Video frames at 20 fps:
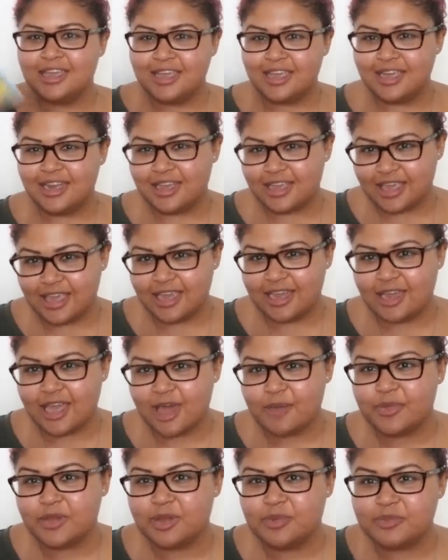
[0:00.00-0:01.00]
and it can
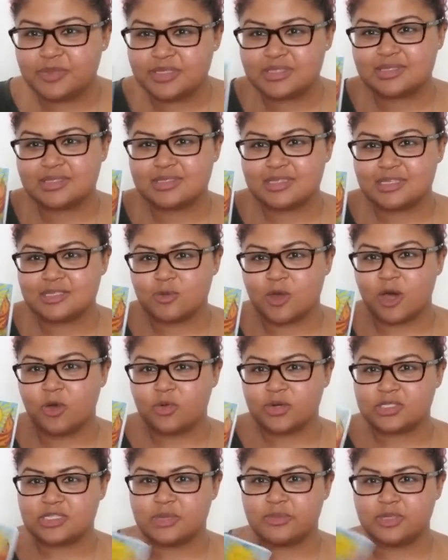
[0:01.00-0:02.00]
happen in business as well
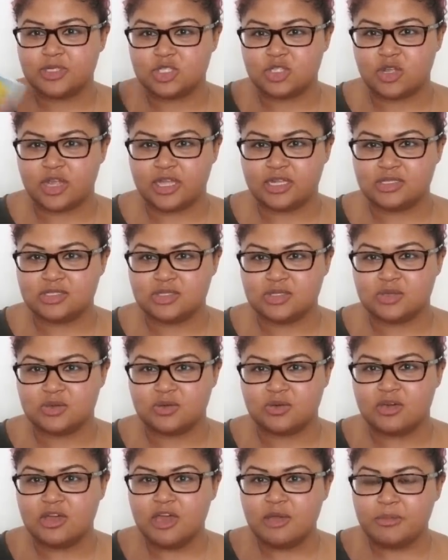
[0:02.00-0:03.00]
where someone's trying
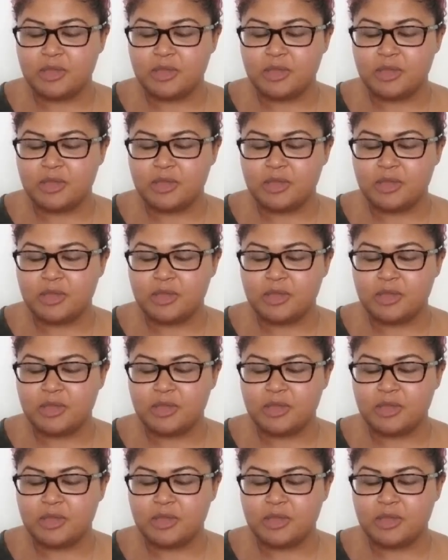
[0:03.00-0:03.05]
to